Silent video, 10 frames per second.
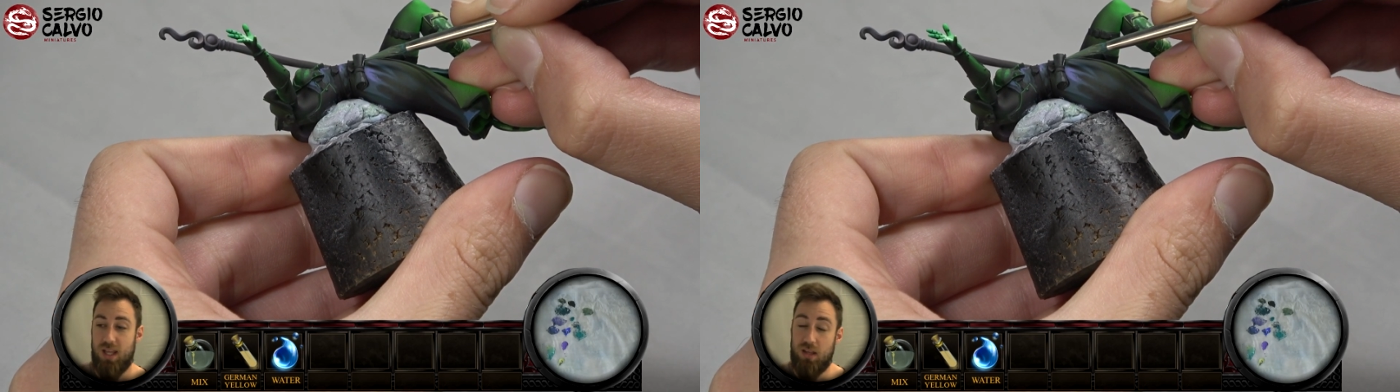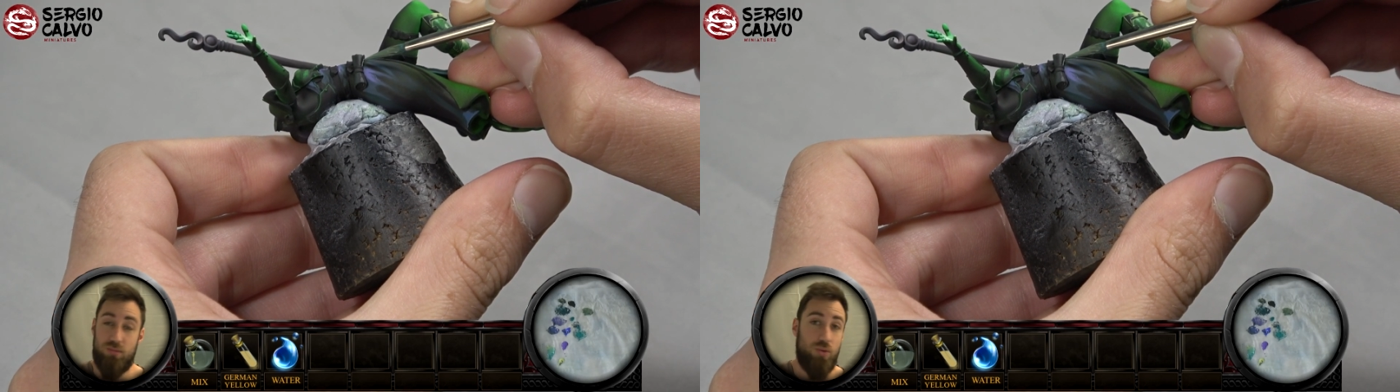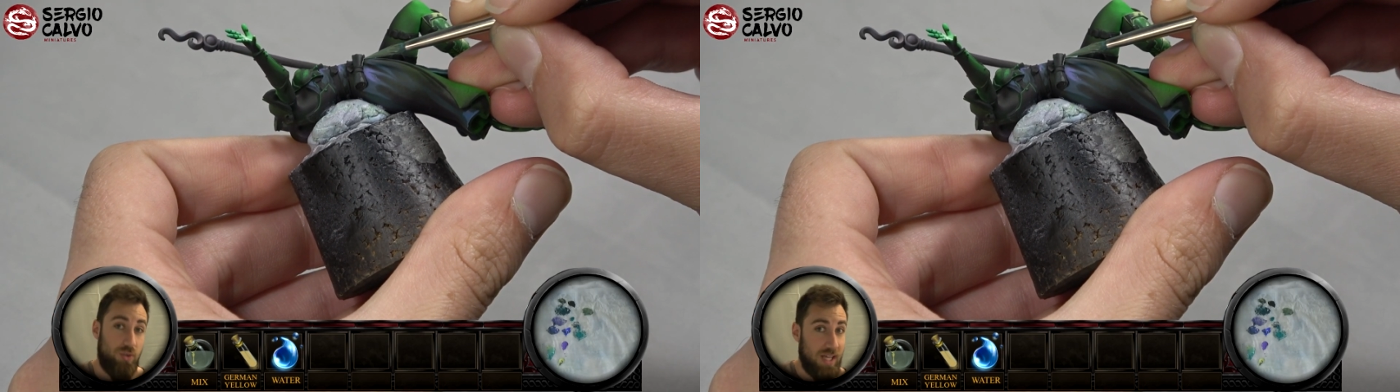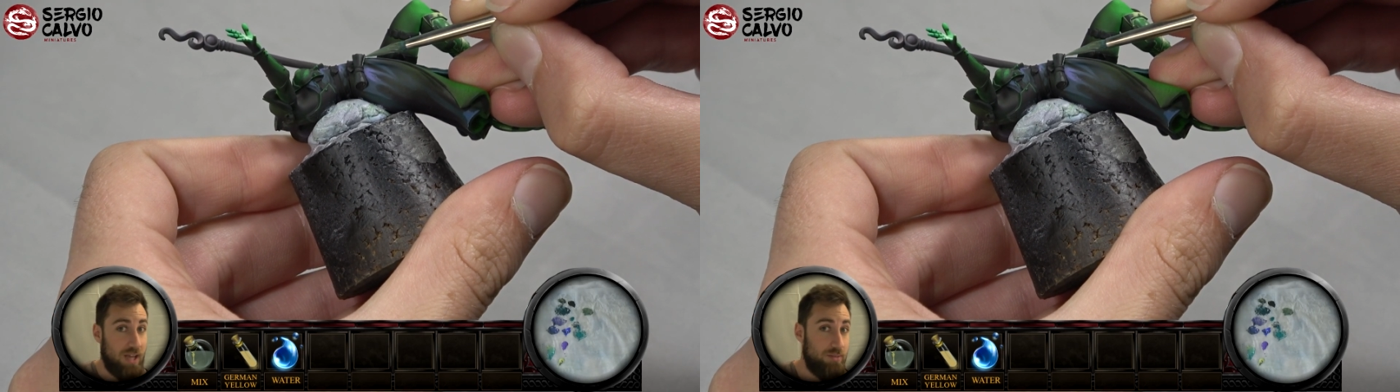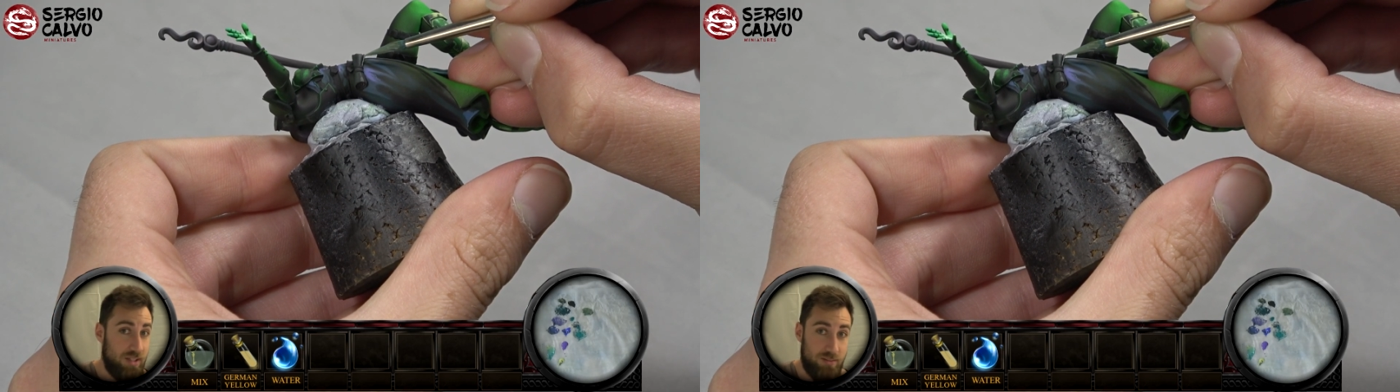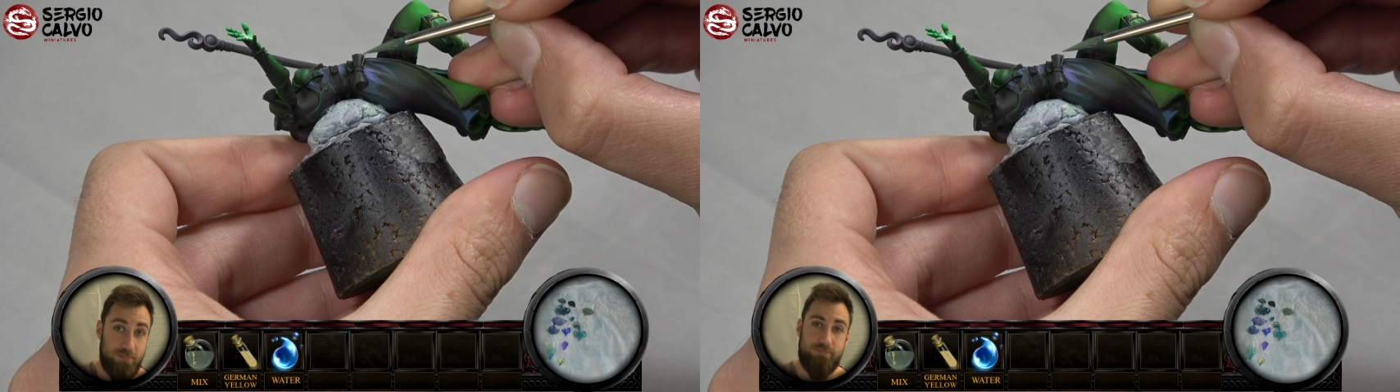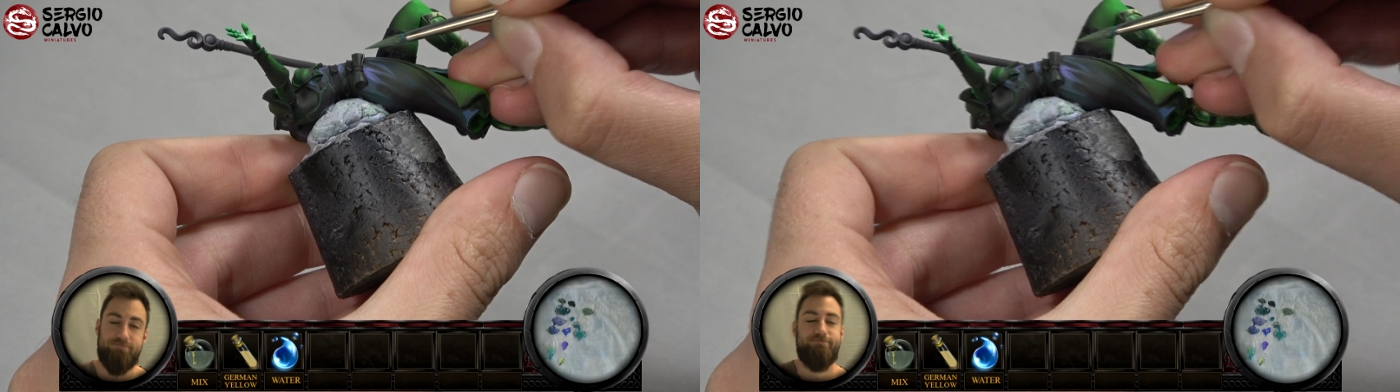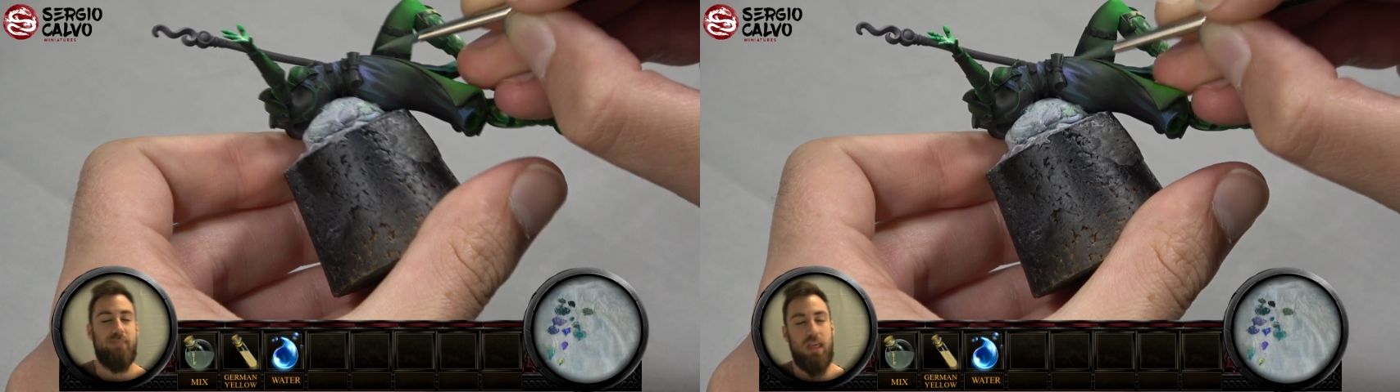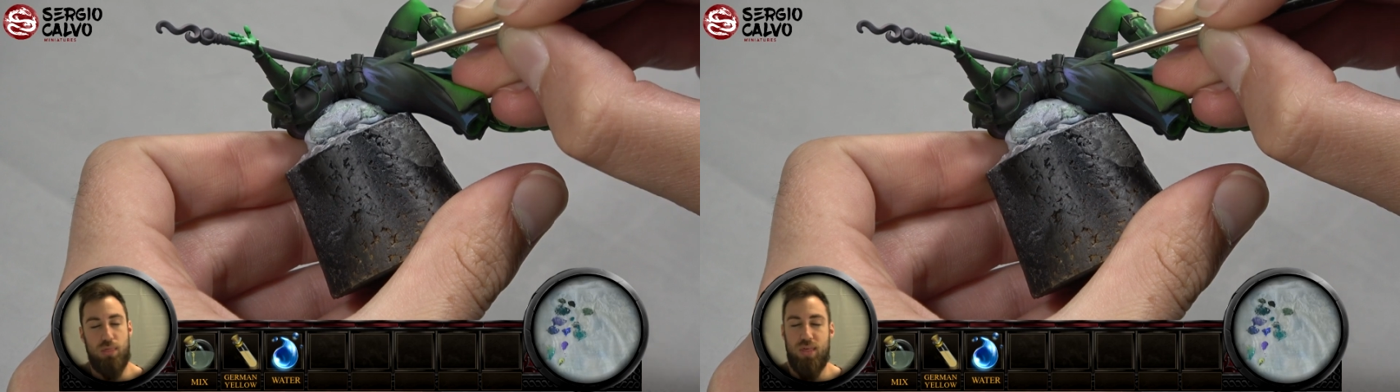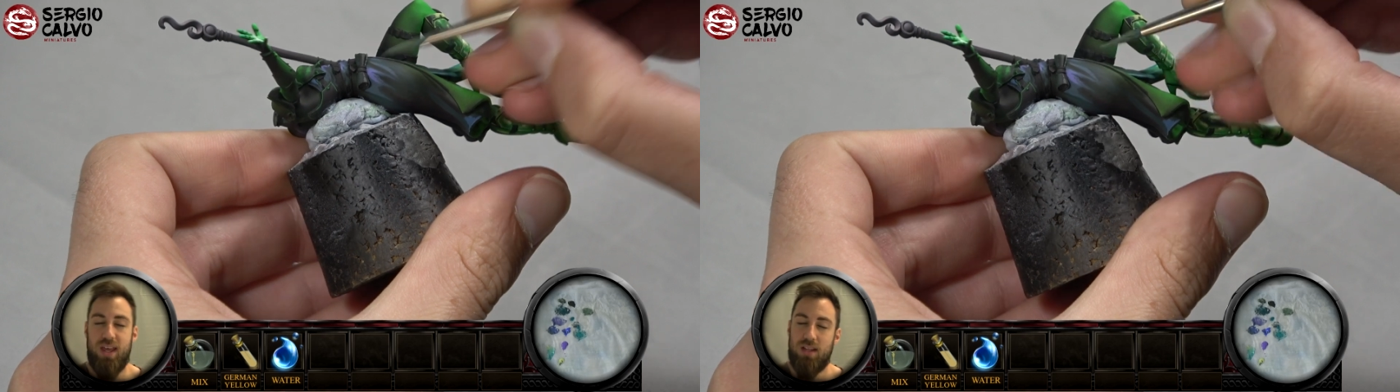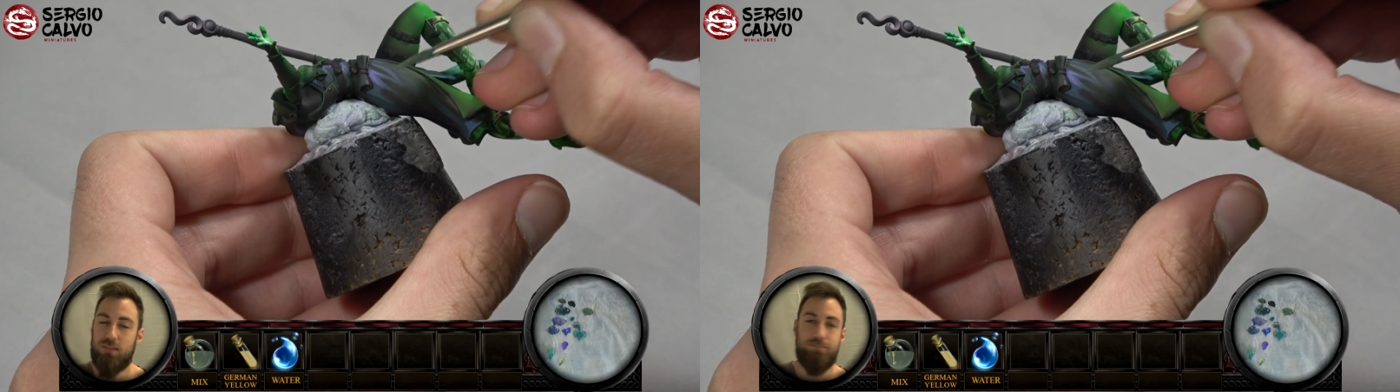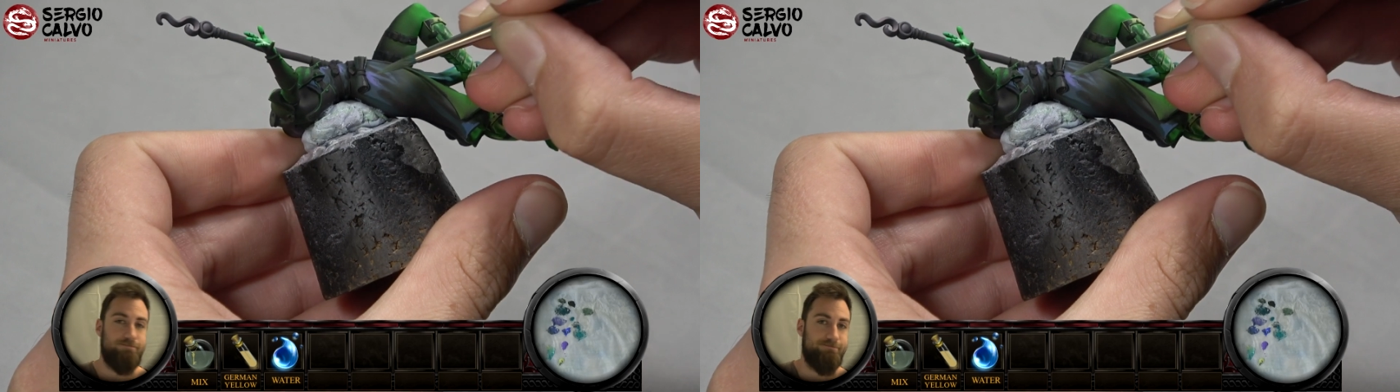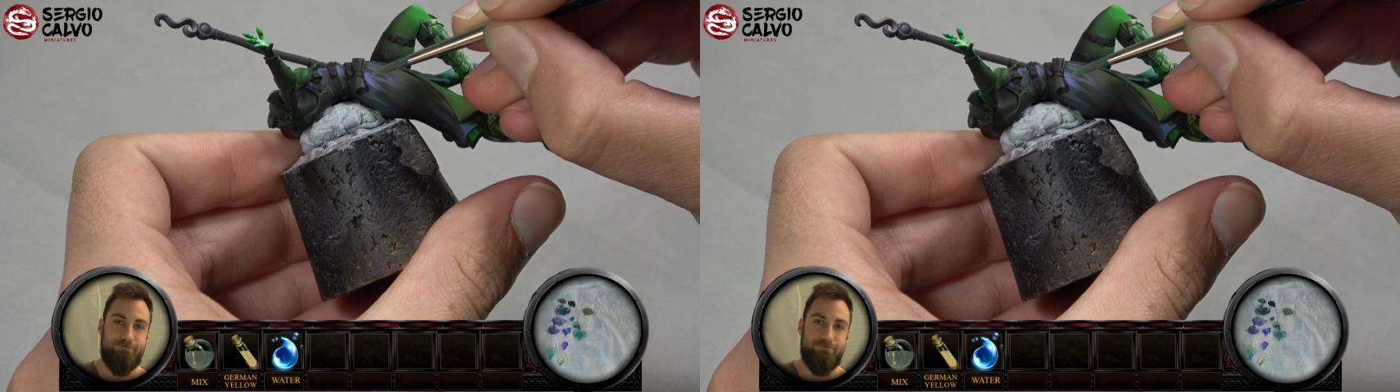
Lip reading: If you don't have it, then